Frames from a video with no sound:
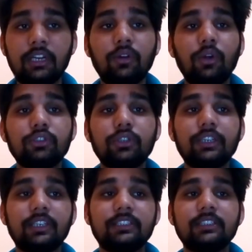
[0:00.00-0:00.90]
and also
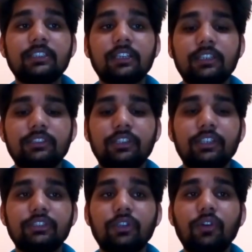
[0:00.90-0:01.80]
decreases the
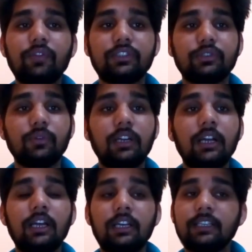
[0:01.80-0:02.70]
concentration of residual
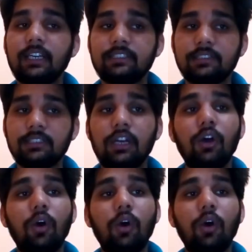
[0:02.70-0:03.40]
gases.